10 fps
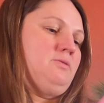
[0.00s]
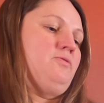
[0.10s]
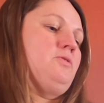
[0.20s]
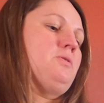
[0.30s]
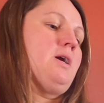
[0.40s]
The
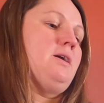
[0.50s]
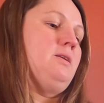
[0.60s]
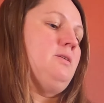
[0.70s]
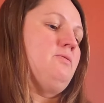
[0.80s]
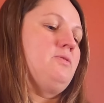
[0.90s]

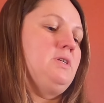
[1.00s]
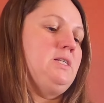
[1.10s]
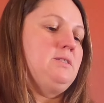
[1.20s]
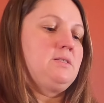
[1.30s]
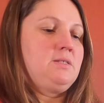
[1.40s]
variety of
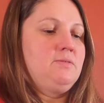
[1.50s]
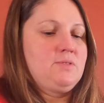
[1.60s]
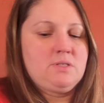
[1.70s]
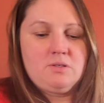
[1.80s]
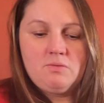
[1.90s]
greens
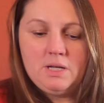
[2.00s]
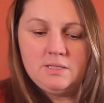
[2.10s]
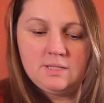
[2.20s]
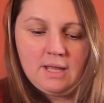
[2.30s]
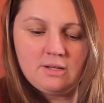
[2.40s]
gives a
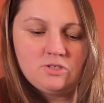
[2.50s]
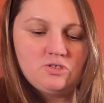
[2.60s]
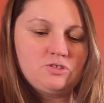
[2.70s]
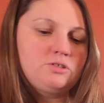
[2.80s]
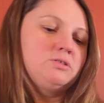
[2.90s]
great
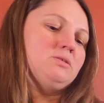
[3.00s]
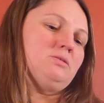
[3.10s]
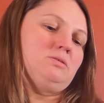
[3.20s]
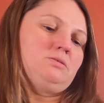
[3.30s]
texture.